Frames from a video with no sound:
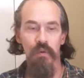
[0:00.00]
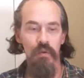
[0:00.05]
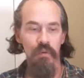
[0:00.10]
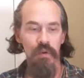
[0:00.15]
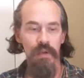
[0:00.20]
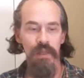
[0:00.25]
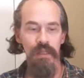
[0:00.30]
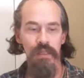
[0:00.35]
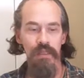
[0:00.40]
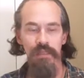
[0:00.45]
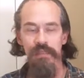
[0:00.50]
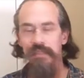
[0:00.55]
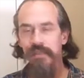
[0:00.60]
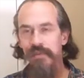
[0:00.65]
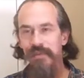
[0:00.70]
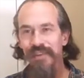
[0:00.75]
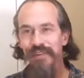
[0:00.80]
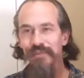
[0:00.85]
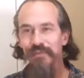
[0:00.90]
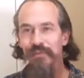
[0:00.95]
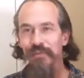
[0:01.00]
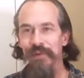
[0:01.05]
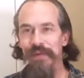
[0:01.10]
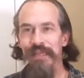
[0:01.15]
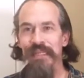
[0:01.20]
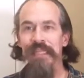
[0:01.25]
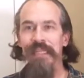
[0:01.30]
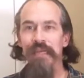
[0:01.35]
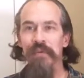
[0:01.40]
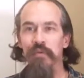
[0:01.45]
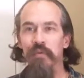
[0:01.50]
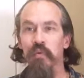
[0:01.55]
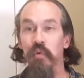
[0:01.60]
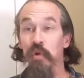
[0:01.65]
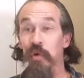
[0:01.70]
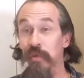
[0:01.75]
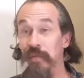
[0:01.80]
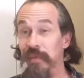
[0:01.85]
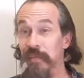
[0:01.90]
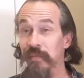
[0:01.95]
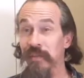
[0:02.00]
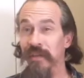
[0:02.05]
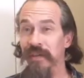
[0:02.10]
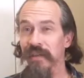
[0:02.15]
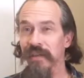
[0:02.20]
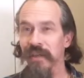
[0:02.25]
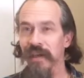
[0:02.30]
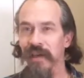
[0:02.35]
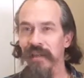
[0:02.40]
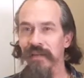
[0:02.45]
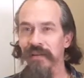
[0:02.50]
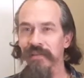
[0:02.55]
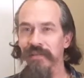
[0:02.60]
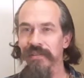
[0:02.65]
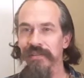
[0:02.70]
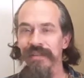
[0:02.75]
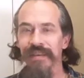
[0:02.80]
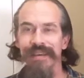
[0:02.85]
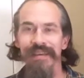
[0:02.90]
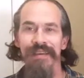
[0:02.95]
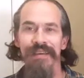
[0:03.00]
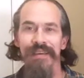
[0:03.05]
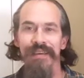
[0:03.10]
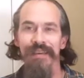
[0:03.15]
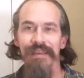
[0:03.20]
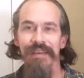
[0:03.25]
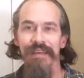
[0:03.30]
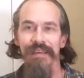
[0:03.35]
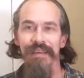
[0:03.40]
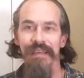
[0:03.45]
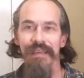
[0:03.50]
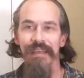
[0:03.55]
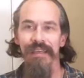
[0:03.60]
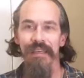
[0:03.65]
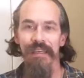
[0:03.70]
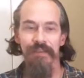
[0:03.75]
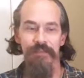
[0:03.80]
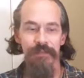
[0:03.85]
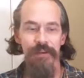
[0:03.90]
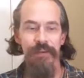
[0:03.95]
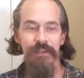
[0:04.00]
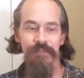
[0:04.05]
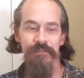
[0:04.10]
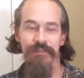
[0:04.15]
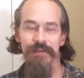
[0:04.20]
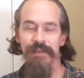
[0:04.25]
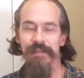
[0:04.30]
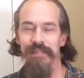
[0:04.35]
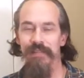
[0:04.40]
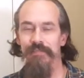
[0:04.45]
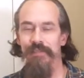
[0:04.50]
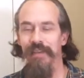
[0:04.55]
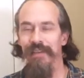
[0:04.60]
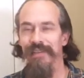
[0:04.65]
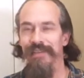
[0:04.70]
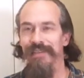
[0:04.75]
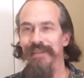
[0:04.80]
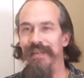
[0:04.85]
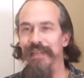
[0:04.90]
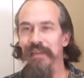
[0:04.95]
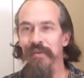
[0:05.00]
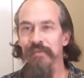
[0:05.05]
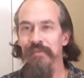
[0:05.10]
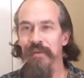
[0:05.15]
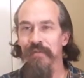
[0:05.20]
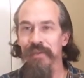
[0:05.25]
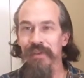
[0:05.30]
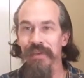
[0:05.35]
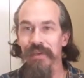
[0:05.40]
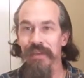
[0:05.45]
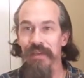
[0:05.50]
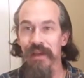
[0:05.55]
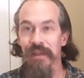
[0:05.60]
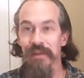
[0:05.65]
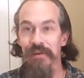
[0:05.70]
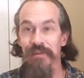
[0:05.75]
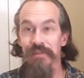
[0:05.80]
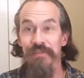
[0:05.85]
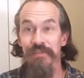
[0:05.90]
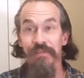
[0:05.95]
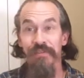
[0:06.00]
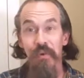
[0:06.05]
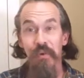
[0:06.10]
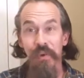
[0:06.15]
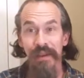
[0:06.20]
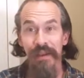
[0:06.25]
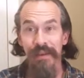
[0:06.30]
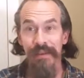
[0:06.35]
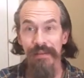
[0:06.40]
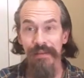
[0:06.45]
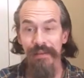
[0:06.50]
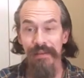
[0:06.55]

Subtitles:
Well, it's only really worth $1 million if I could find somebody that's going to give me $1 million for it.